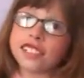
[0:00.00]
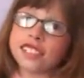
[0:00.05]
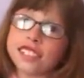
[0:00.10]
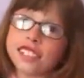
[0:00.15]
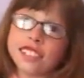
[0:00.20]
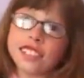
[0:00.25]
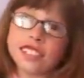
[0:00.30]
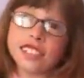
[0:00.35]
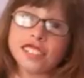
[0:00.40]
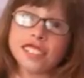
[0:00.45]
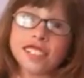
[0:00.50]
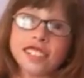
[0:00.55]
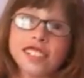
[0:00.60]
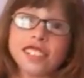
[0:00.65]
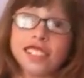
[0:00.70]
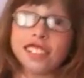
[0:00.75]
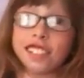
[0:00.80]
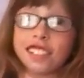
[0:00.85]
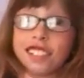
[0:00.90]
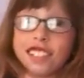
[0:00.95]
Just
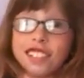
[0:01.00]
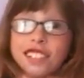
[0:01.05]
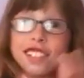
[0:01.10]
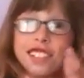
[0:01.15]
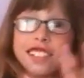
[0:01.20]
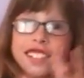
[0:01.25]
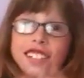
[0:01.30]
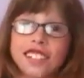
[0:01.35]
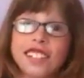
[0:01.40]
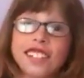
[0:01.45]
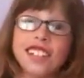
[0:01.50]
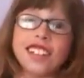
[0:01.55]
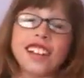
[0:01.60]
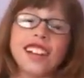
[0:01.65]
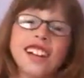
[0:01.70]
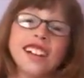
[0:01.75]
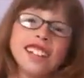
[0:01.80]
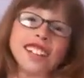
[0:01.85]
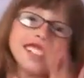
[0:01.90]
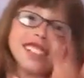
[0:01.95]
played,
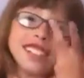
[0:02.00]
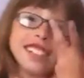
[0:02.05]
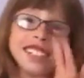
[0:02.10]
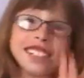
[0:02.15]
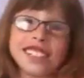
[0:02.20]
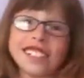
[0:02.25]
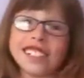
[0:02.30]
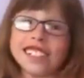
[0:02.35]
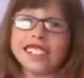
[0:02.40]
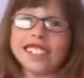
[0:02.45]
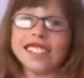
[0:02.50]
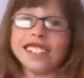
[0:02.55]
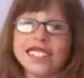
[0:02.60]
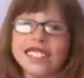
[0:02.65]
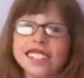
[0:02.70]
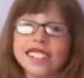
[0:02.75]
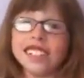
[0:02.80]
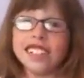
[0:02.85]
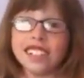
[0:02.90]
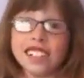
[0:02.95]
Okay. All
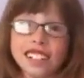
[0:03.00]
right.